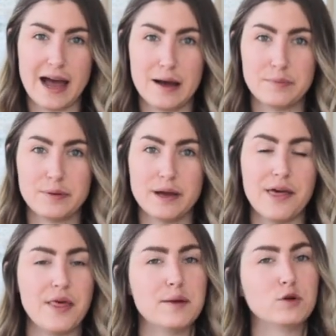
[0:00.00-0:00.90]
app
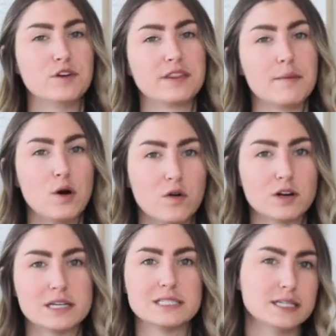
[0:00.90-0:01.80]
and then moving them
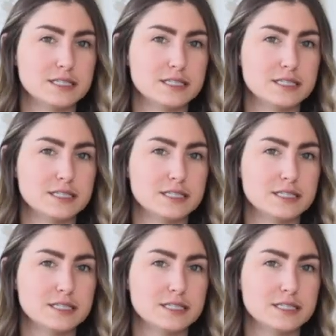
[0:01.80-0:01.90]
over into